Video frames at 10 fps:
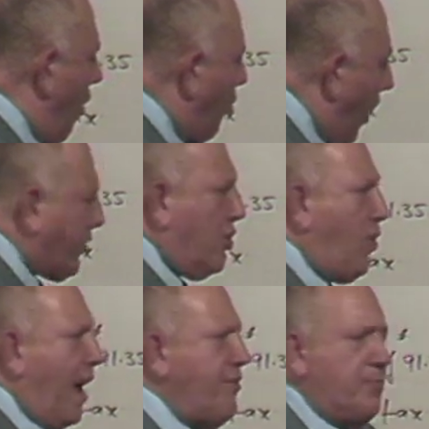What
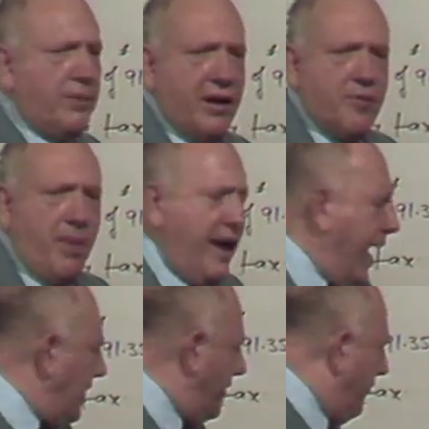do I replace by
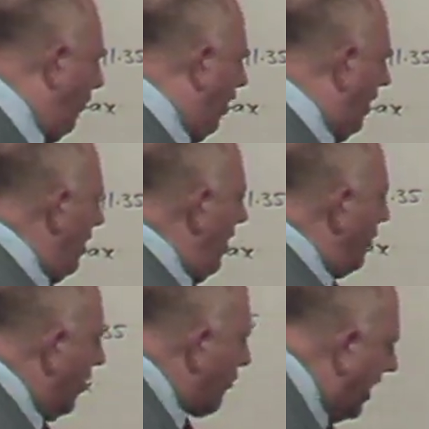84?
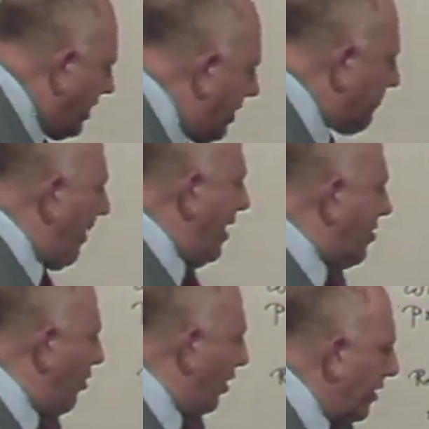The regular
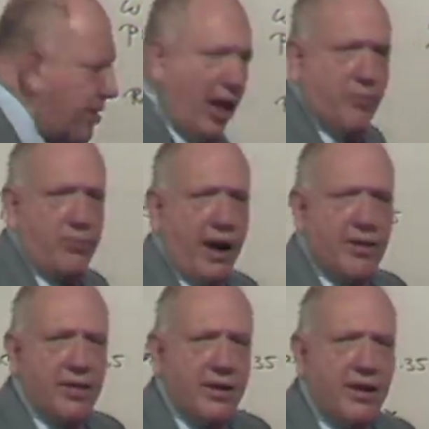price or the sale
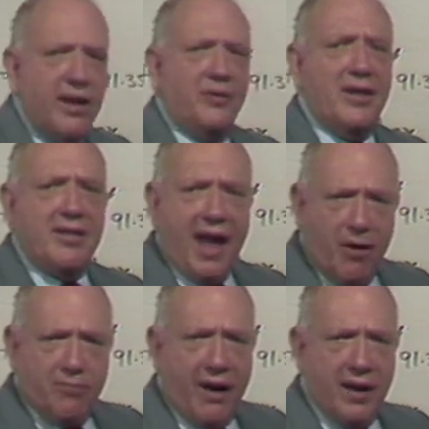price? The
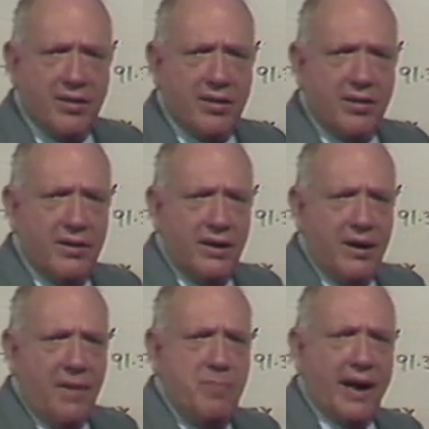sale price.
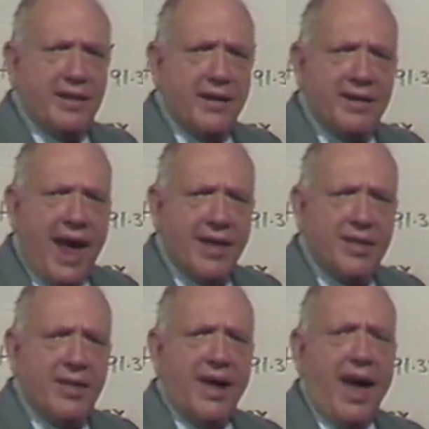Because it says,
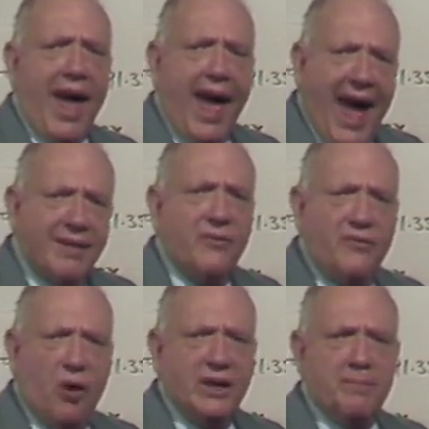at
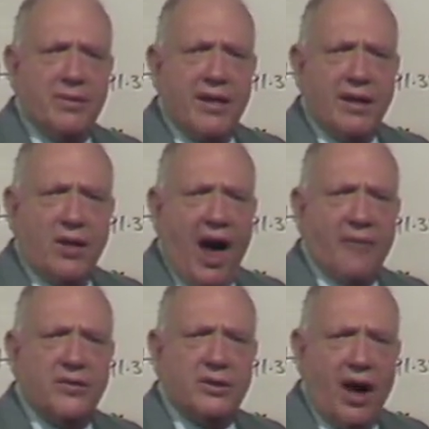40%
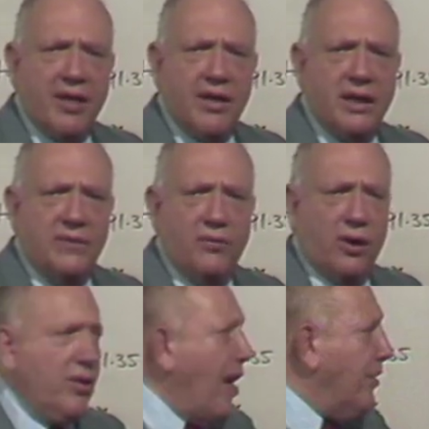off, it costs
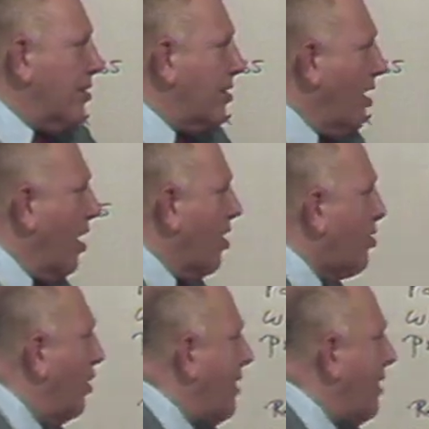$84. So